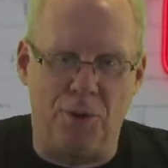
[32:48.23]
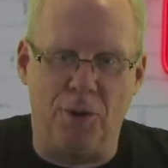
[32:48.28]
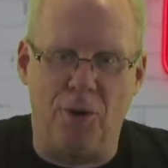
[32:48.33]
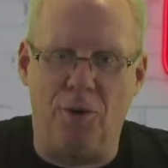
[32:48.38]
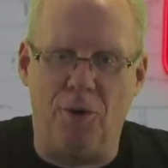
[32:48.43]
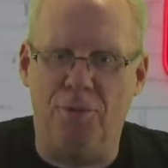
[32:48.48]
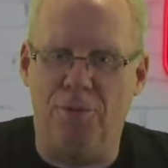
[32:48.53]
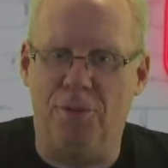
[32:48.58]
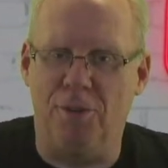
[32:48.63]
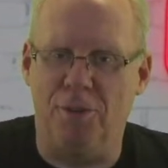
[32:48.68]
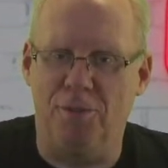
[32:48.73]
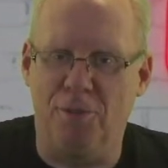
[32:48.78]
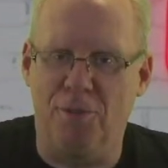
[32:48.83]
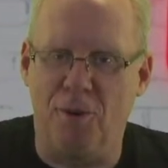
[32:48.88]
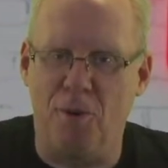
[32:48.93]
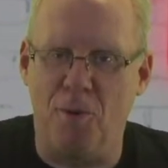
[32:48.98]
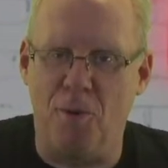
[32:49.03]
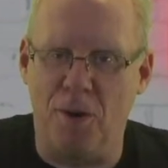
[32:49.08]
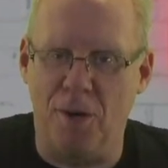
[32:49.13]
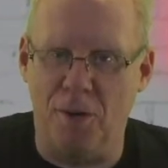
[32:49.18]
offer
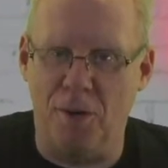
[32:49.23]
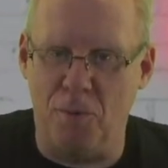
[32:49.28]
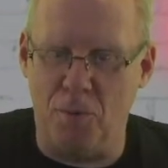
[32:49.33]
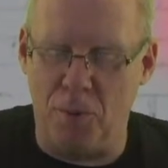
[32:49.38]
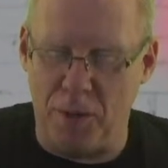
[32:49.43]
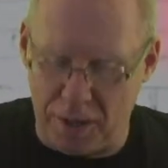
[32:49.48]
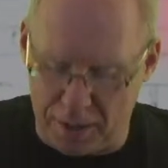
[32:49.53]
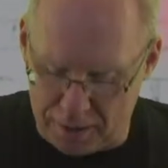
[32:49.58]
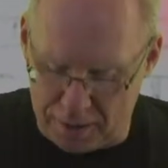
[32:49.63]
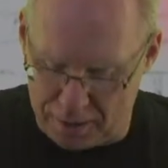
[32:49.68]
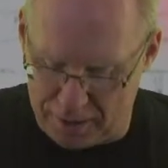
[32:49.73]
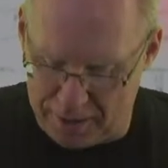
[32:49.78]
for a week.